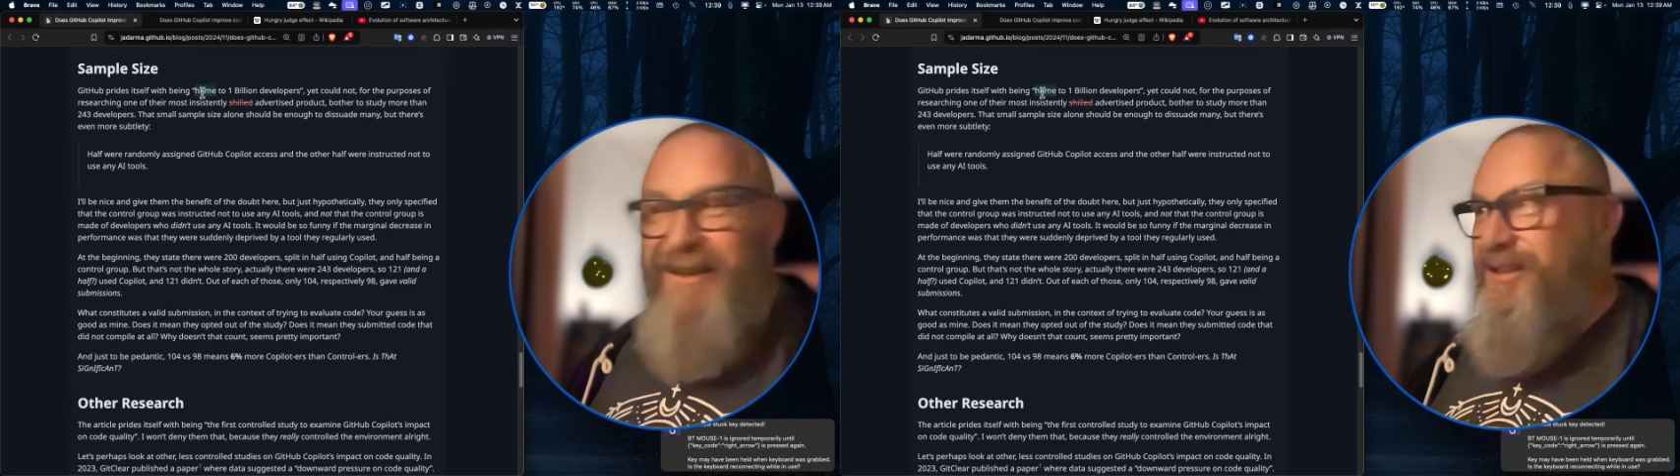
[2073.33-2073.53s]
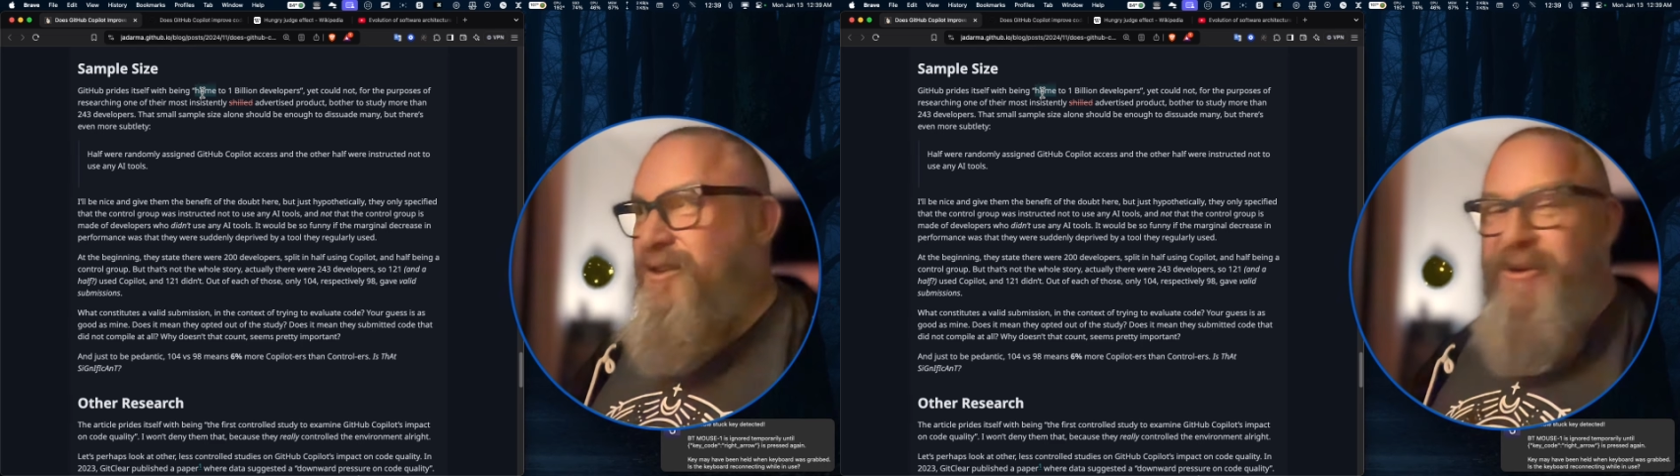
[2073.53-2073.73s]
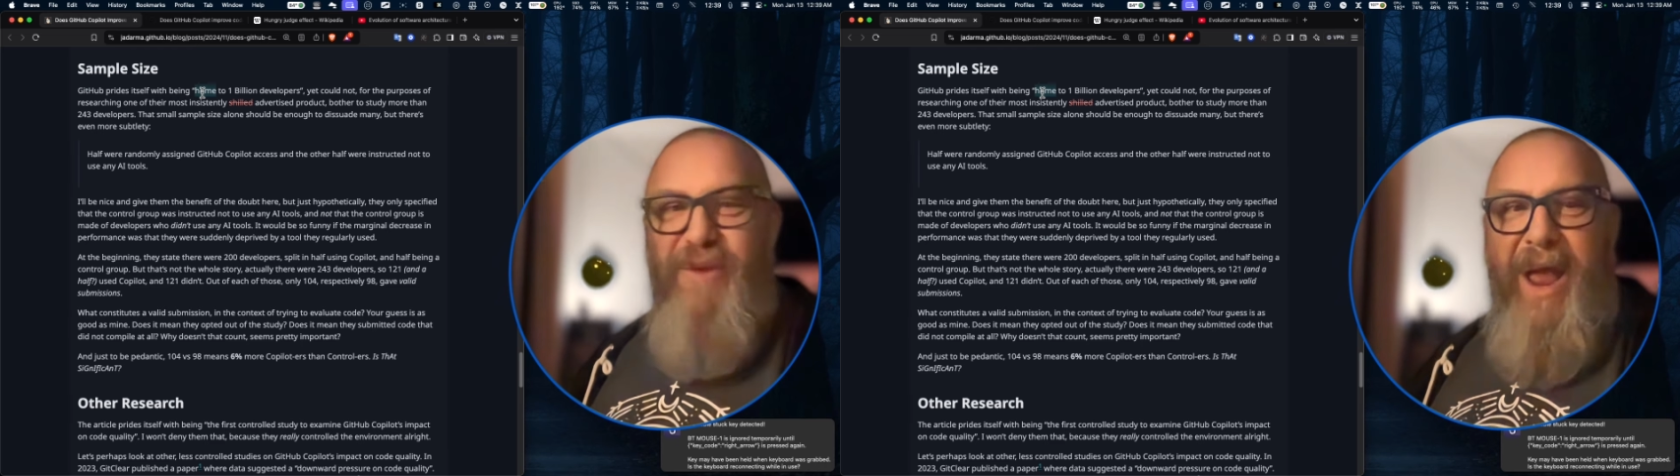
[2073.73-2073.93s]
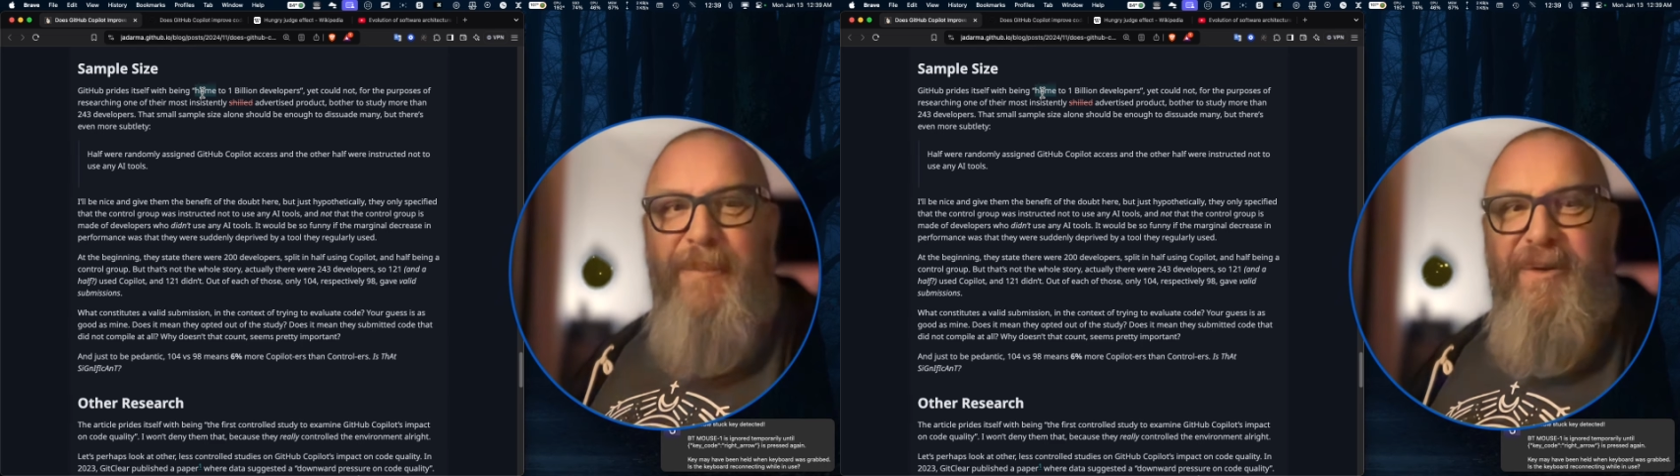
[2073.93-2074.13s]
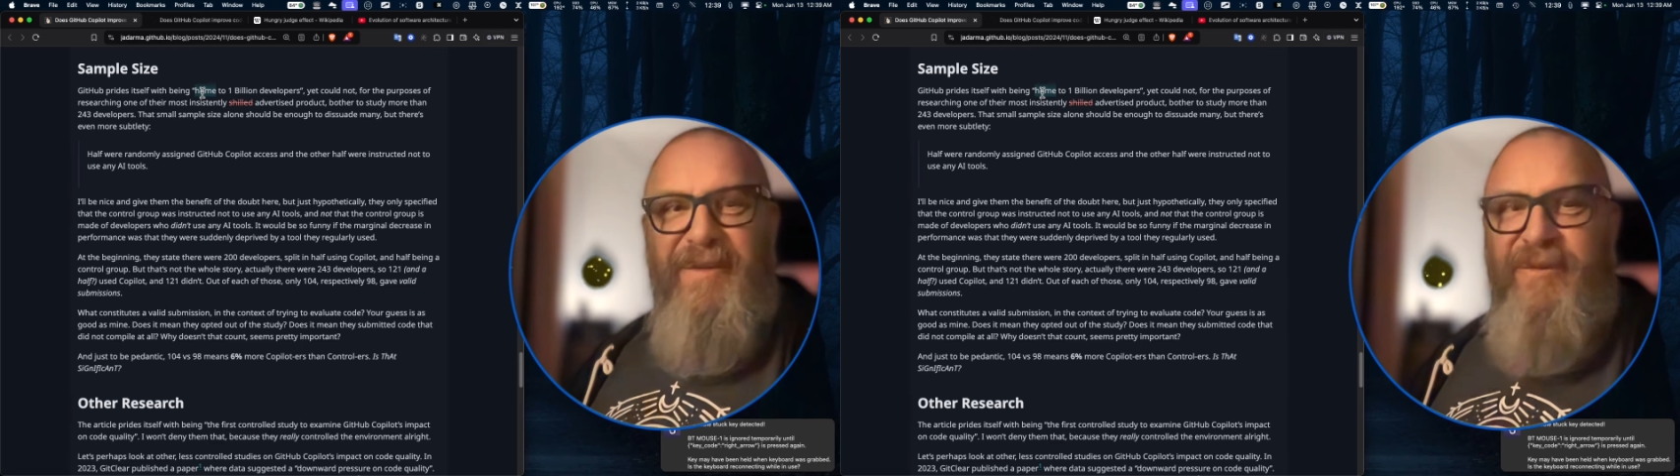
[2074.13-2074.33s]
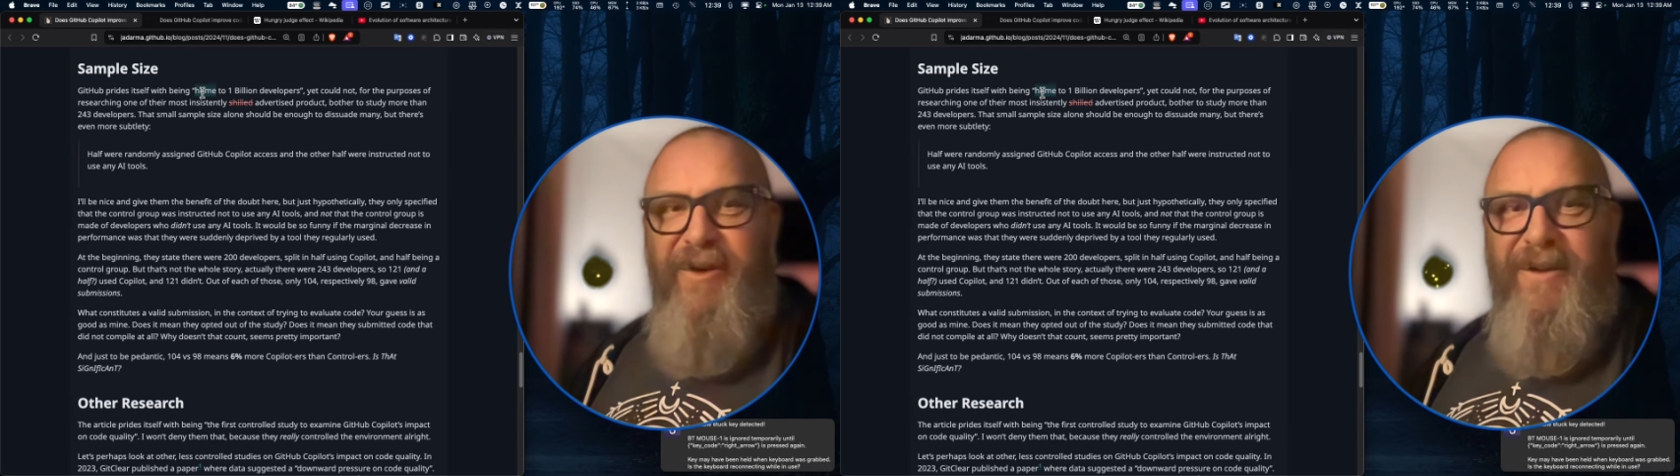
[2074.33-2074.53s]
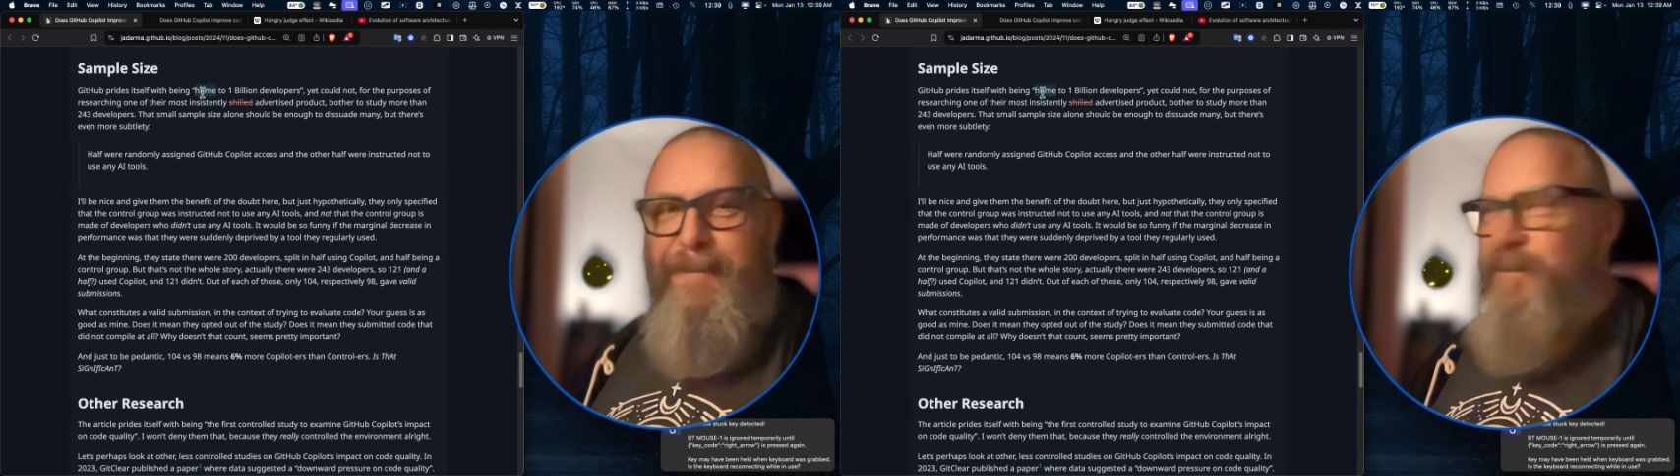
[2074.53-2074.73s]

You're a wrapper for